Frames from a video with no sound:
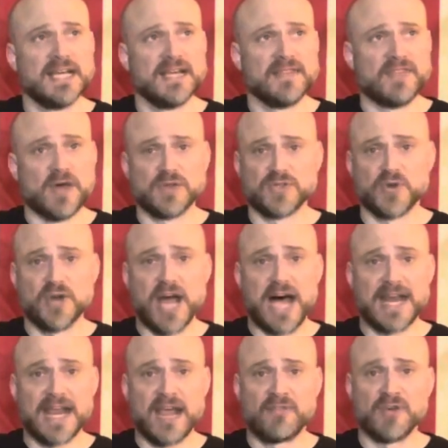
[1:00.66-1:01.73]
Those are
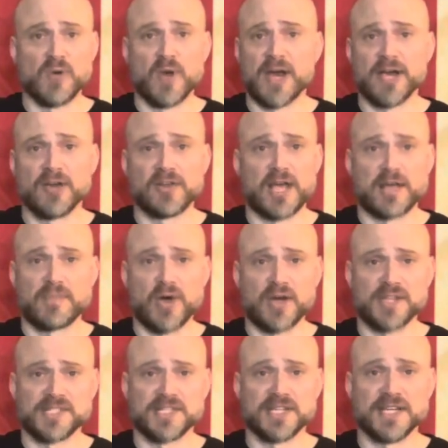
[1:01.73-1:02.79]
not everywhere like
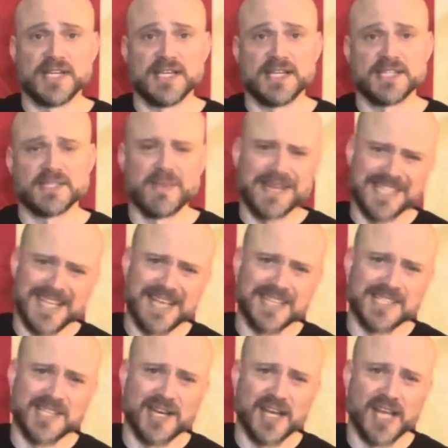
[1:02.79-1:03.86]
Party City is. Am I saying
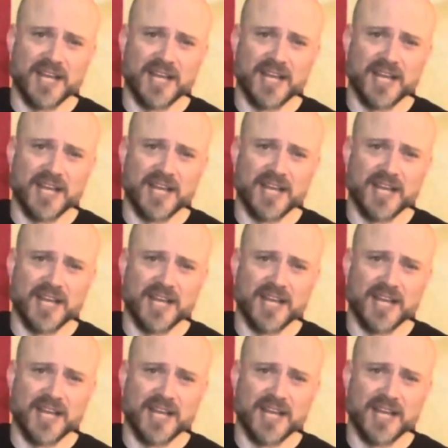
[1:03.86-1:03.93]
city